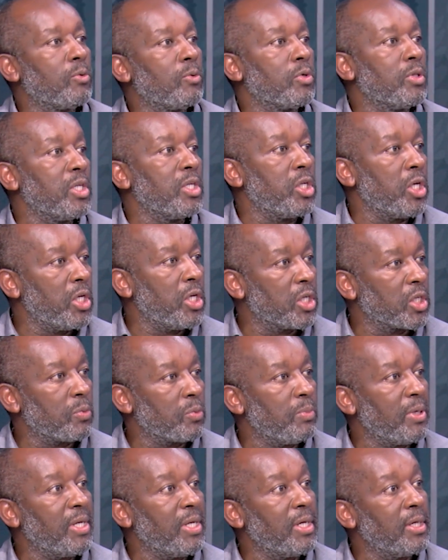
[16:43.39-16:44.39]
what the change has
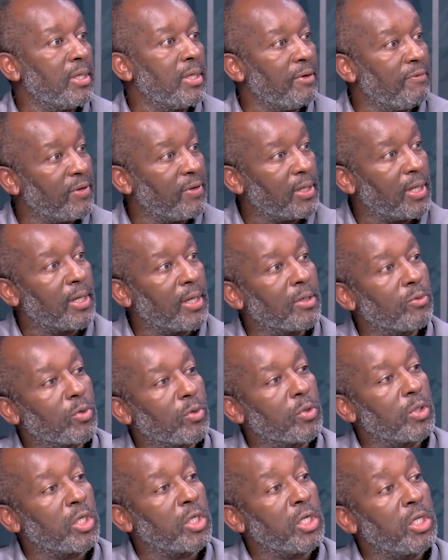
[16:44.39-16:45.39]
been in dividend, what
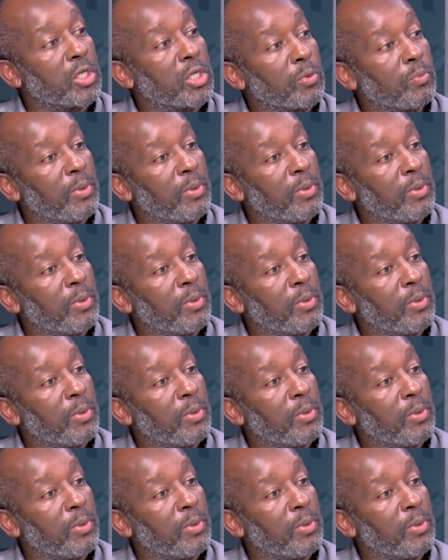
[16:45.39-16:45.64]
the change has